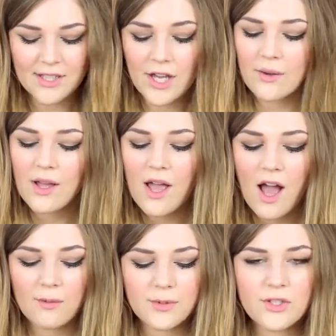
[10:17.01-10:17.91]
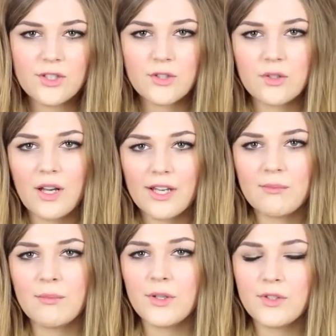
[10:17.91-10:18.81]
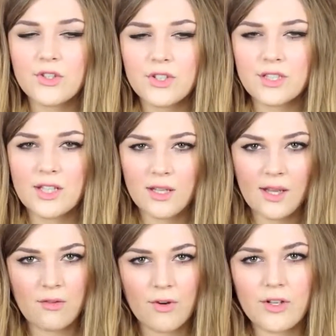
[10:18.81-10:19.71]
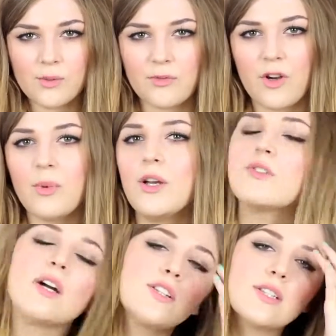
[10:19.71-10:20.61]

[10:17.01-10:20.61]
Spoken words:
So I've been using sort of like a mousse just in the roots before I blow dry,